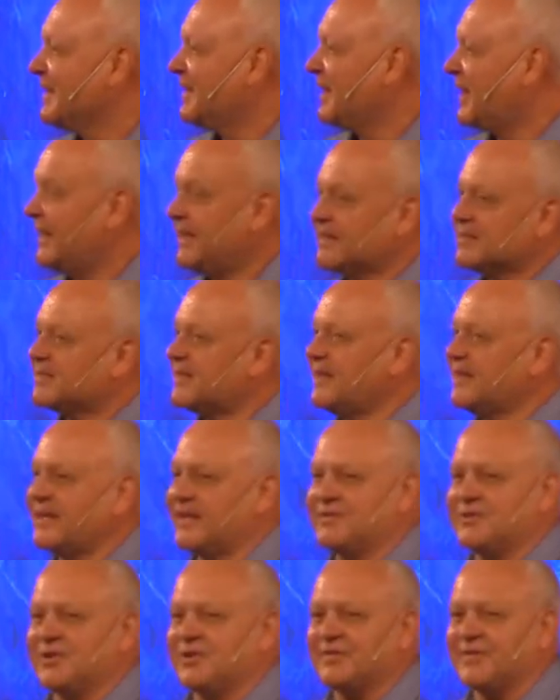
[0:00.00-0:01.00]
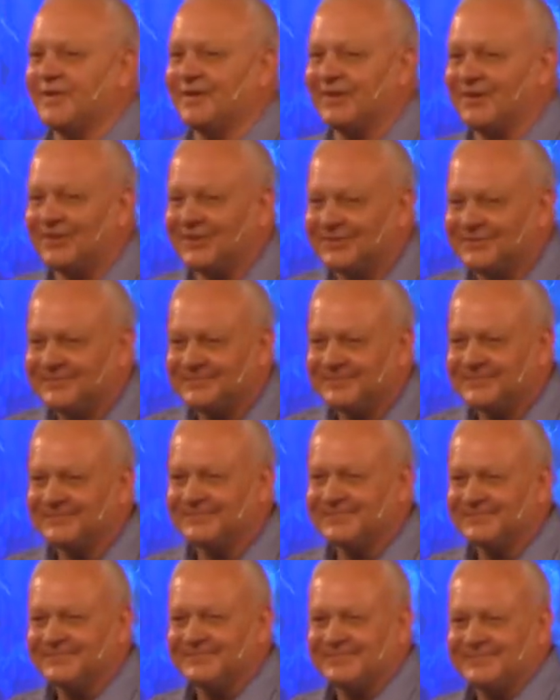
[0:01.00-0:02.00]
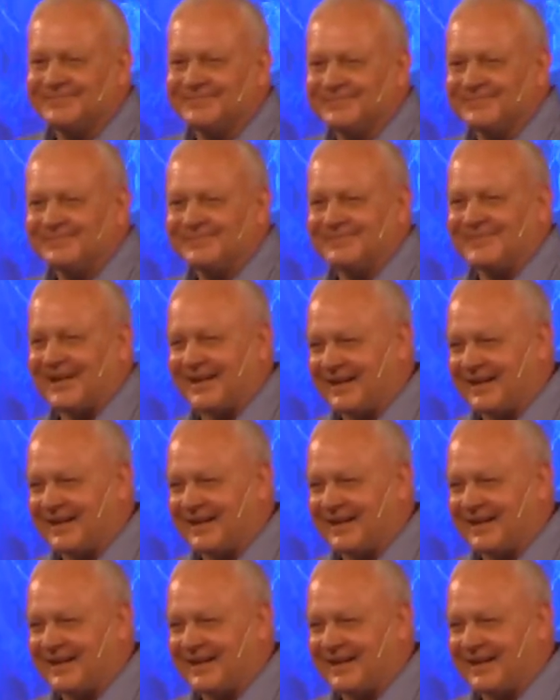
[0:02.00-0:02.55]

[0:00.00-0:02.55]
I didn't stay at that church very long. I